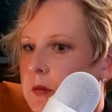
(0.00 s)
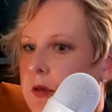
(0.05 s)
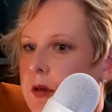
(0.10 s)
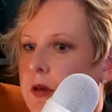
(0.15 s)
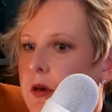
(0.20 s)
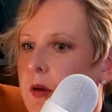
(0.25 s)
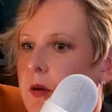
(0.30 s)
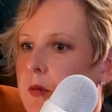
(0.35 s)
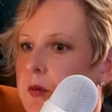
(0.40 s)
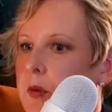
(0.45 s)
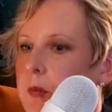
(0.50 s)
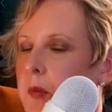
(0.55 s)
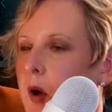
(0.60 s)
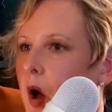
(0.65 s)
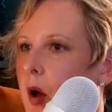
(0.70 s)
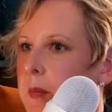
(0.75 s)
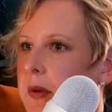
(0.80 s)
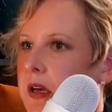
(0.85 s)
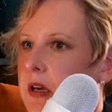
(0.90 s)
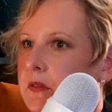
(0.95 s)
the
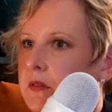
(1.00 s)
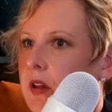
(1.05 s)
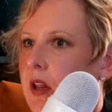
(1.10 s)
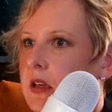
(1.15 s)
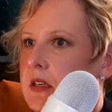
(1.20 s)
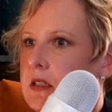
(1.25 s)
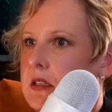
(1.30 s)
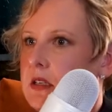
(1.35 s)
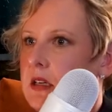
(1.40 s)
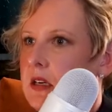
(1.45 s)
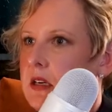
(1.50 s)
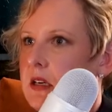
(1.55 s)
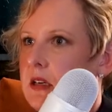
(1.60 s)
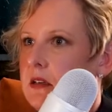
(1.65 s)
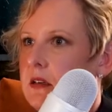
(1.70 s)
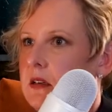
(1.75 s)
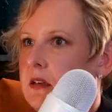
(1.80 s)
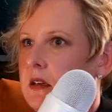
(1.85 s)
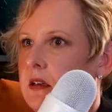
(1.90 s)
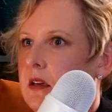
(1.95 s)
bombing of London
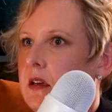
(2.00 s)
and